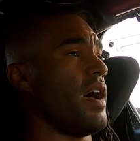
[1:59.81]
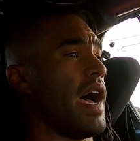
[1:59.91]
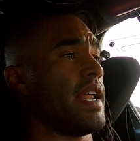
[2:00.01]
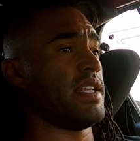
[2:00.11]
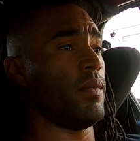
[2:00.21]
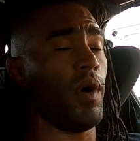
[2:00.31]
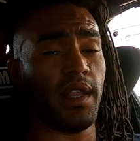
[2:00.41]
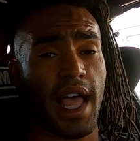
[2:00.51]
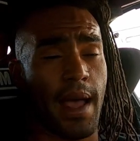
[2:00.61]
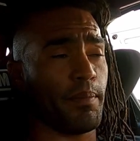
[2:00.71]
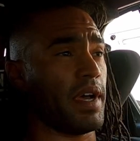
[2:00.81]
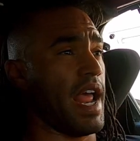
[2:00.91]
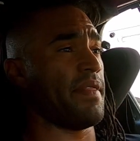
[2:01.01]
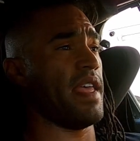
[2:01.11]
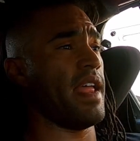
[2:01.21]
Uh, did one lap,
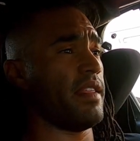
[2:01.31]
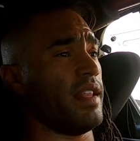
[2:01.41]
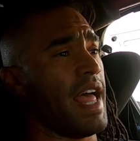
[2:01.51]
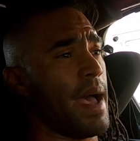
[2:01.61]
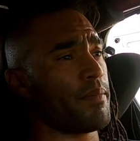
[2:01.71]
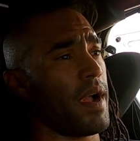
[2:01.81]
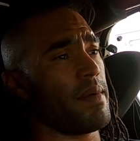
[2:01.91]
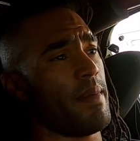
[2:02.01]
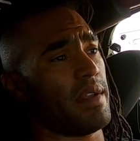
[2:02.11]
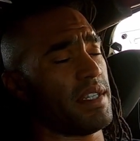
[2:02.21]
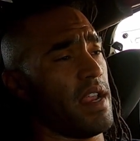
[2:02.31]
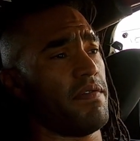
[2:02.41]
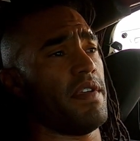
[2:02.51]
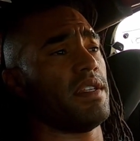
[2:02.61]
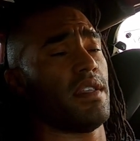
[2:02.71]
but at the end of the lap, probably about ten
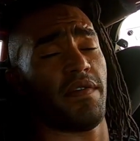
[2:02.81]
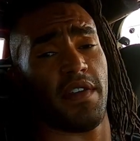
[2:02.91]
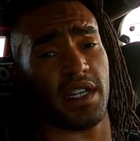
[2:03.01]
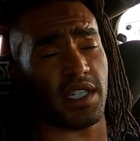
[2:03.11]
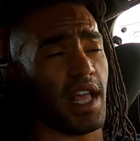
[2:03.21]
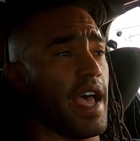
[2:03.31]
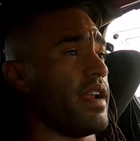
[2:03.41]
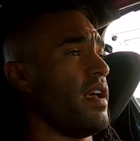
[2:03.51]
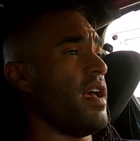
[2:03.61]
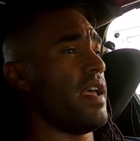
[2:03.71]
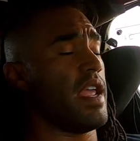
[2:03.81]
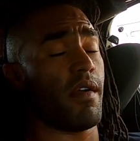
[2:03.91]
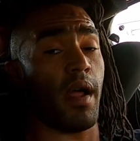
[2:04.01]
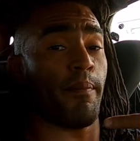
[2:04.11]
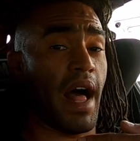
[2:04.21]
feet to the finish line
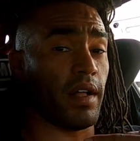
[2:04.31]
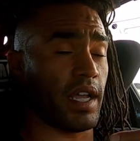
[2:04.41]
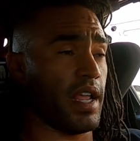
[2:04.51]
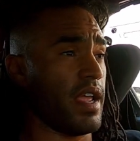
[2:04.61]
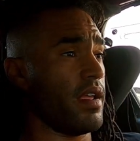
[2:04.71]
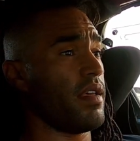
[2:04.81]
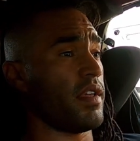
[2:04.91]
here on balcony,